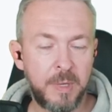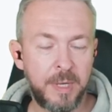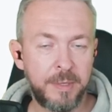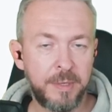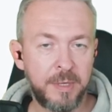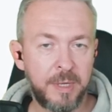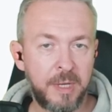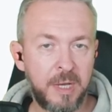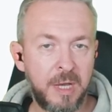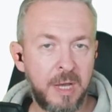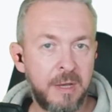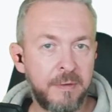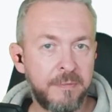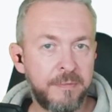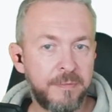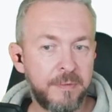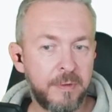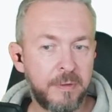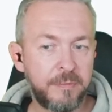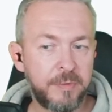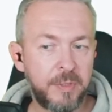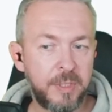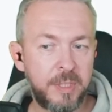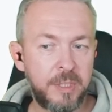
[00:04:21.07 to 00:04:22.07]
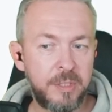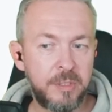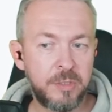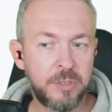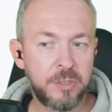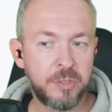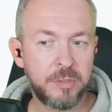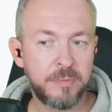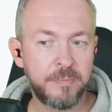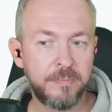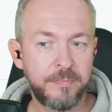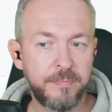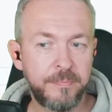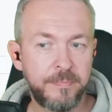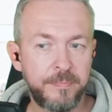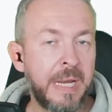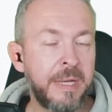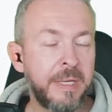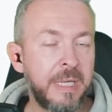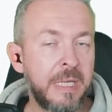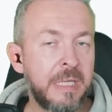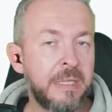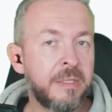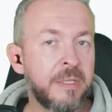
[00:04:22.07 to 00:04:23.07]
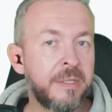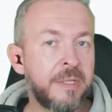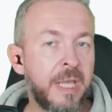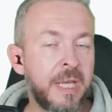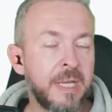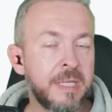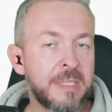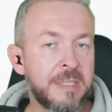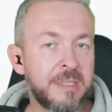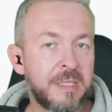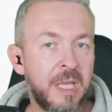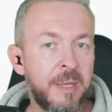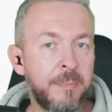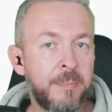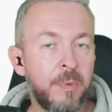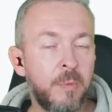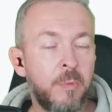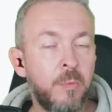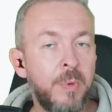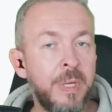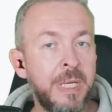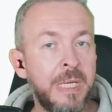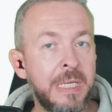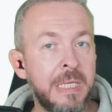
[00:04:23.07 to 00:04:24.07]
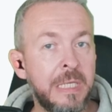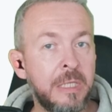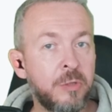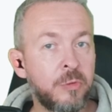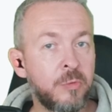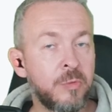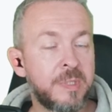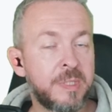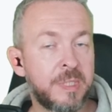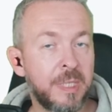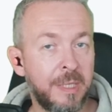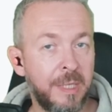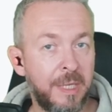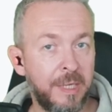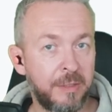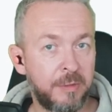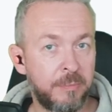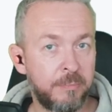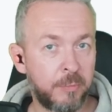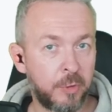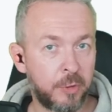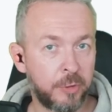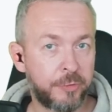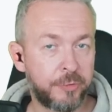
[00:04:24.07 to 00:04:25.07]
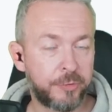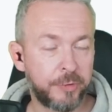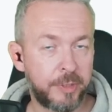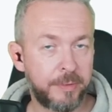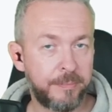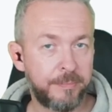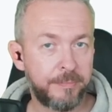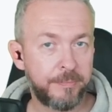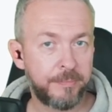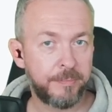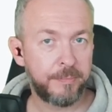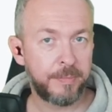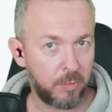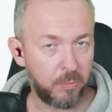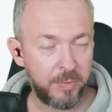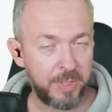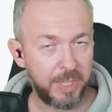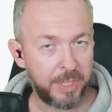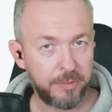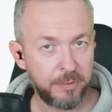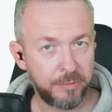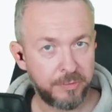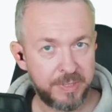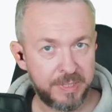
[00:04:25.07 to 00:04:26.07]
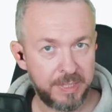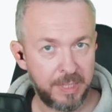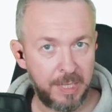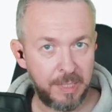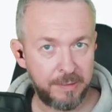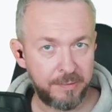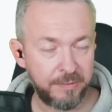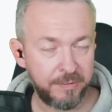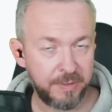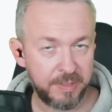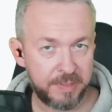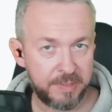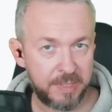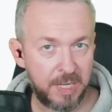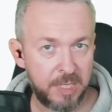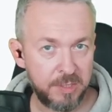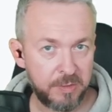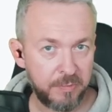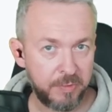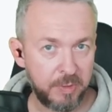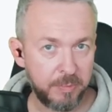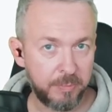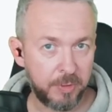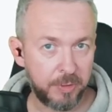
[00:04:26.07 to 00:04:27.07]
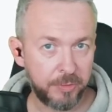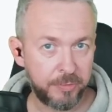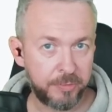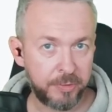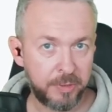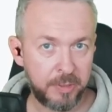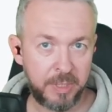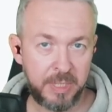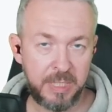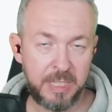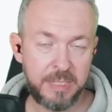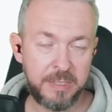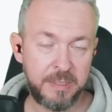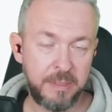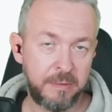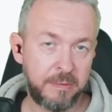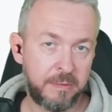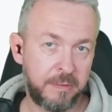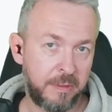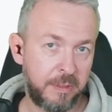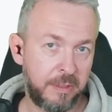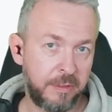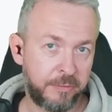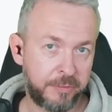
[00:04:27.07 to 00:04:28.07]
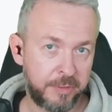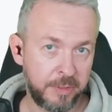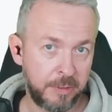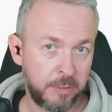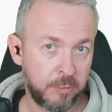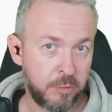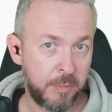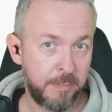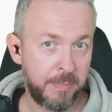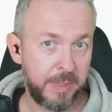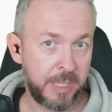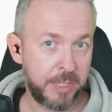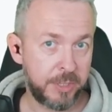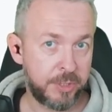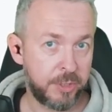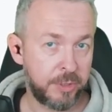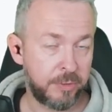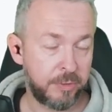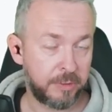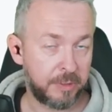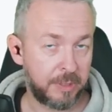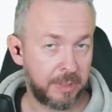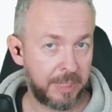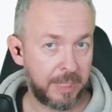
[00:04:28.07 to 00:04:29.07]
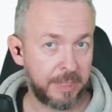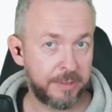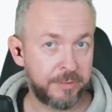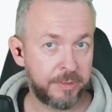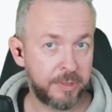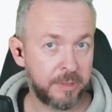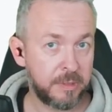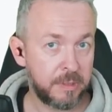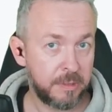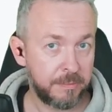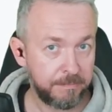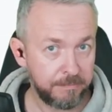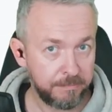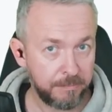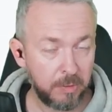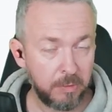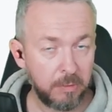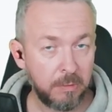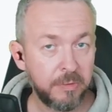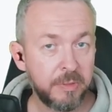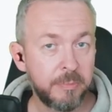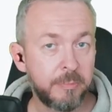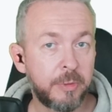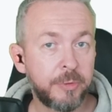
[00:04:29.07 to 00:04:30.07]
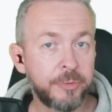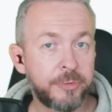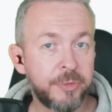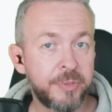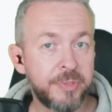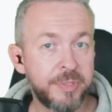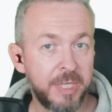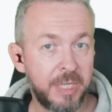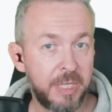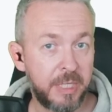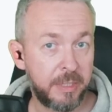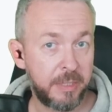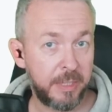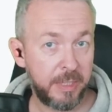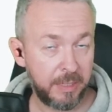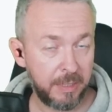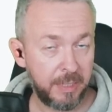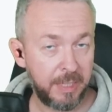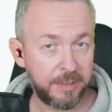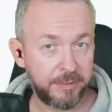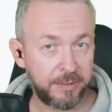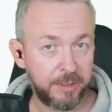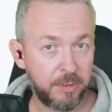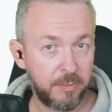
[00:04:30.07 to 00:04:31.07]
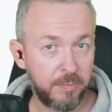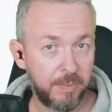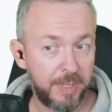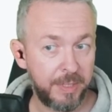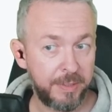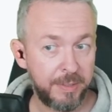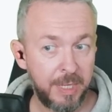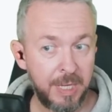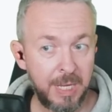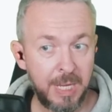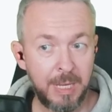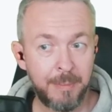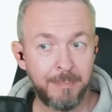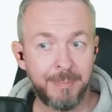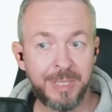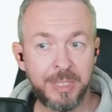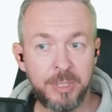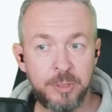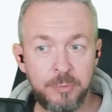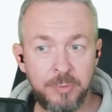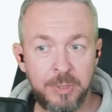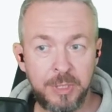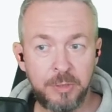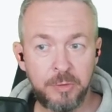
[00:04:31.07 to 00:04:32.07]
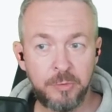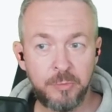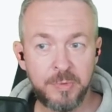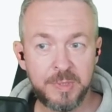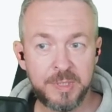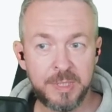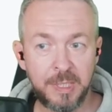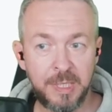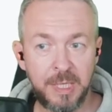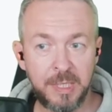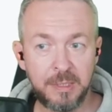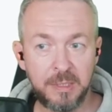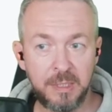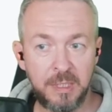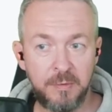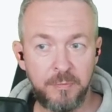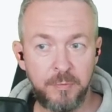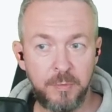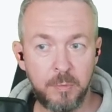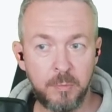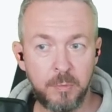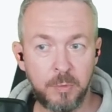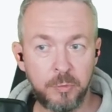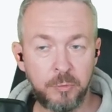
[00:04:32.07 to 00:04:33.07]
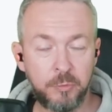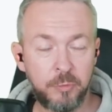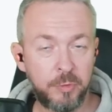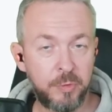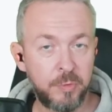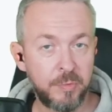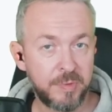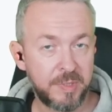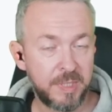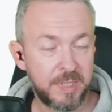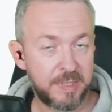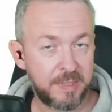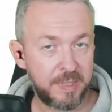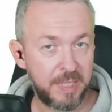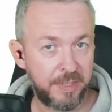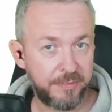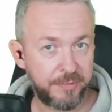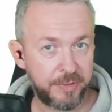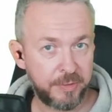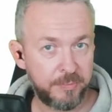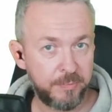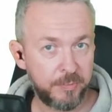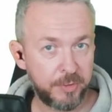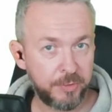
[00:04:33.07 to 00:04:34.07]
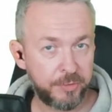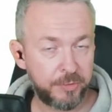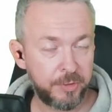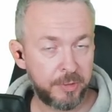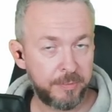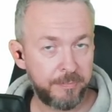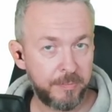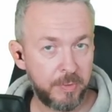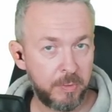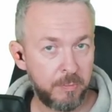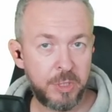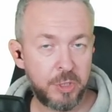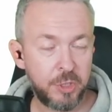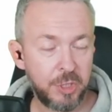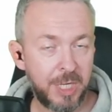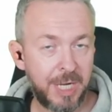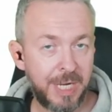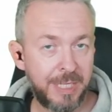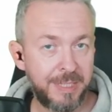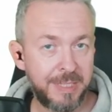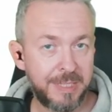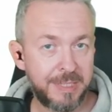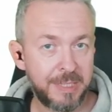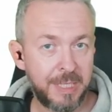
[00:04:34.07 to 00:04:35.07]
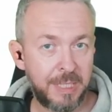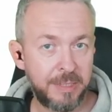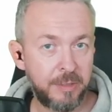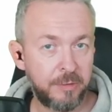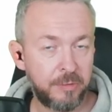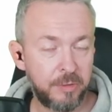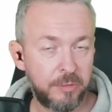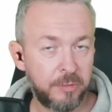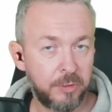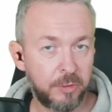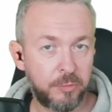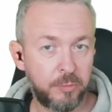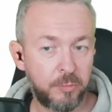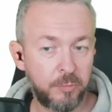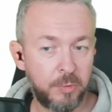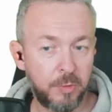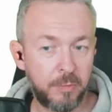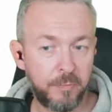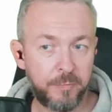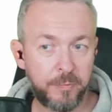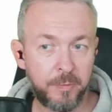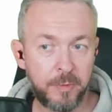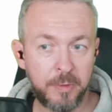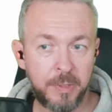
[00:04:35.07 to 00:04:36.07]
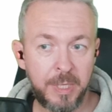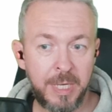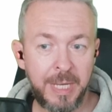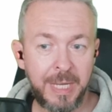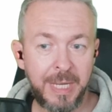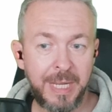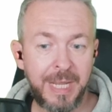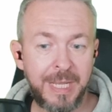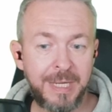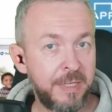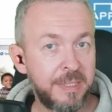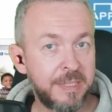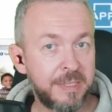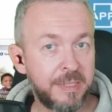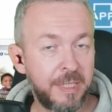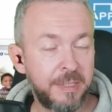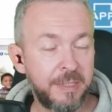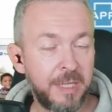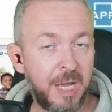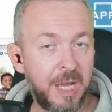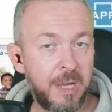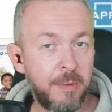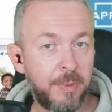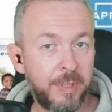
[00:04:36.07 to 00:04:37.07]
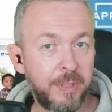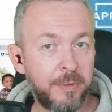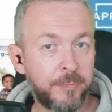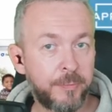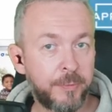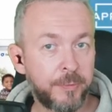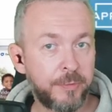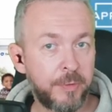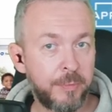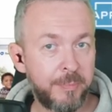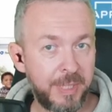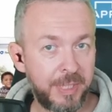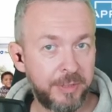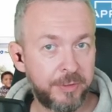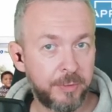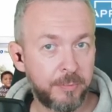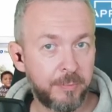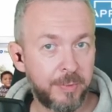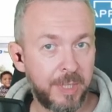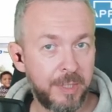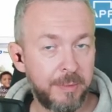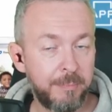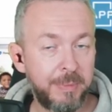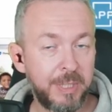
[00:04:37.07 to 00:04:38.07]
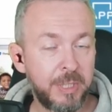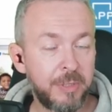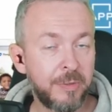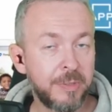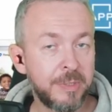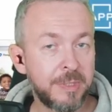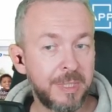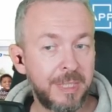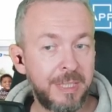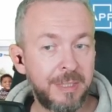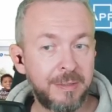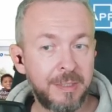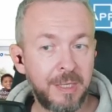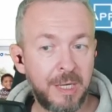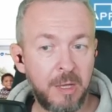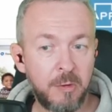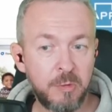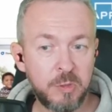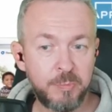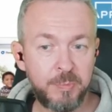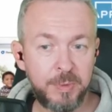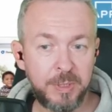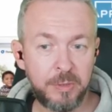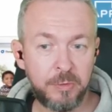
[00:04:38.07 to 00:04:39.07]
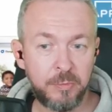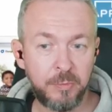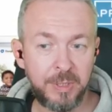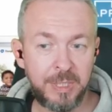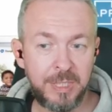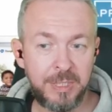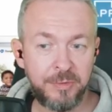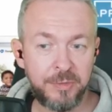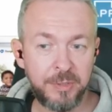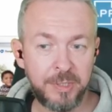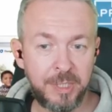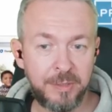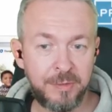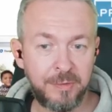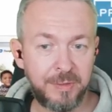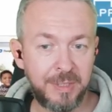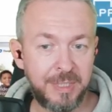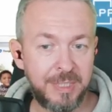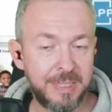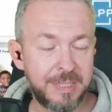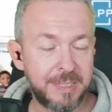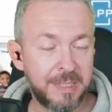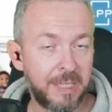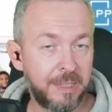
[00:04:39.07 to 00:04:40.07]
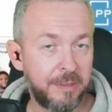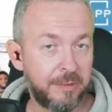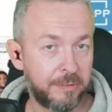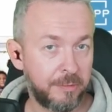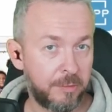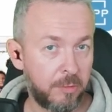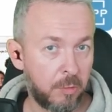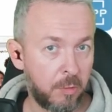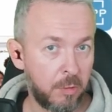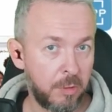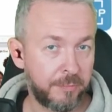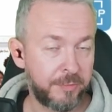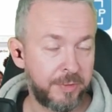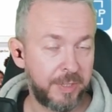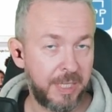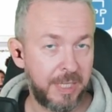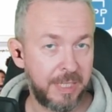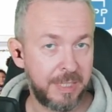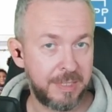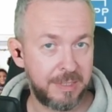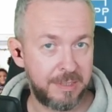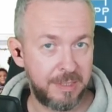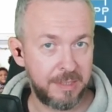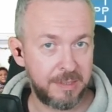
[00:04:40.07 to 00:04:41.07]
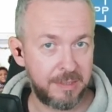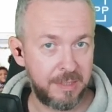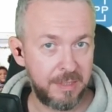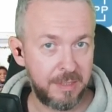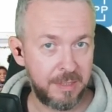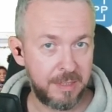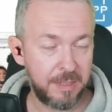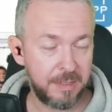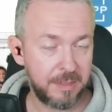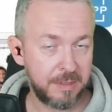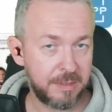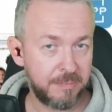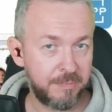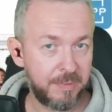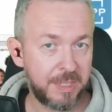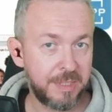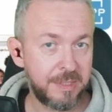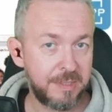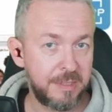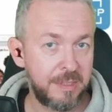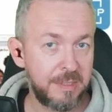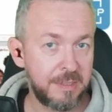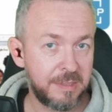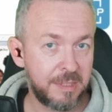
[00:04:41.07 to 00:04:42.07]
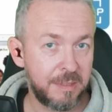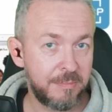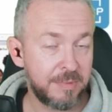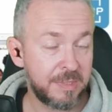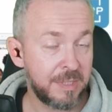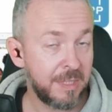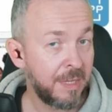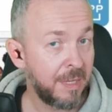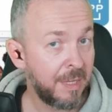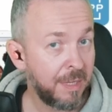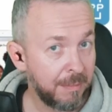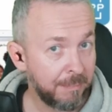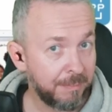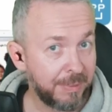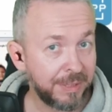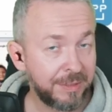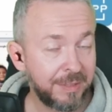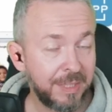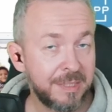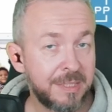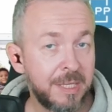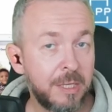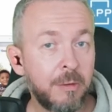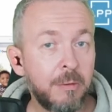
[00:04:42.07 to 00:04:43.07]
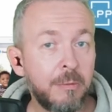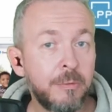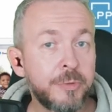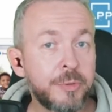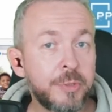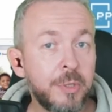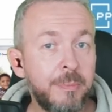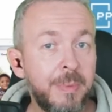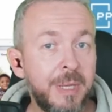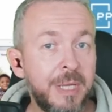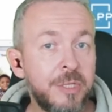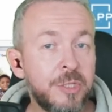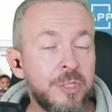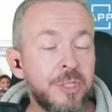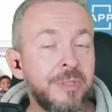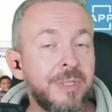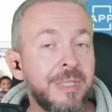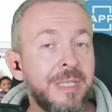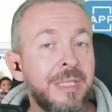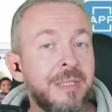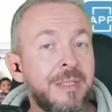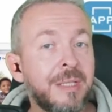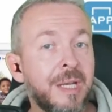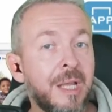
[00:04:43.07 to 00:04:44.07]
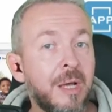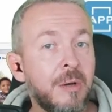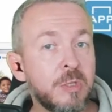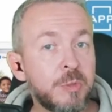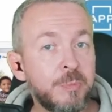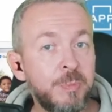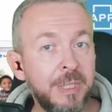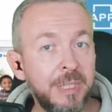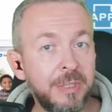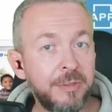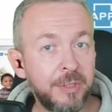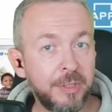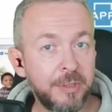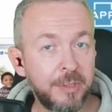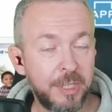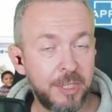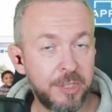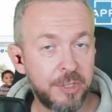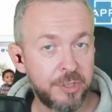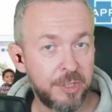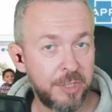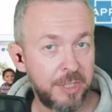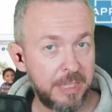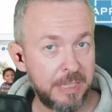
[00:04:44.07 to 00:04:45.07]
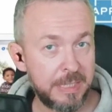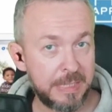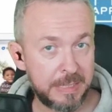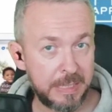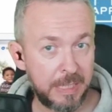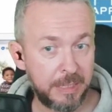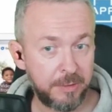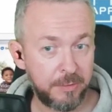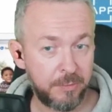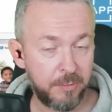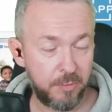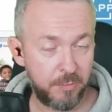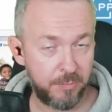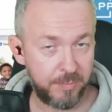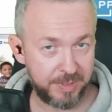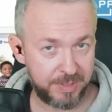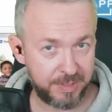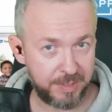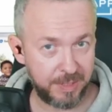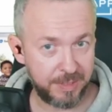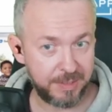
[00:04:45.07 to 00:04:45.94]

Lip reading: 1/2 inch. And in the next step, we need to select motor. No, we are not selecting the size of the motor. Is it internal combustion or electric? All the motors are electric one, but you need to select if you want to use a standard motor, which I decided not to go for, and instead I went for the Matter one, because it allows me to integrate it inside all of the existing smart systems, but as I also mentioned, it allows me integration inside Home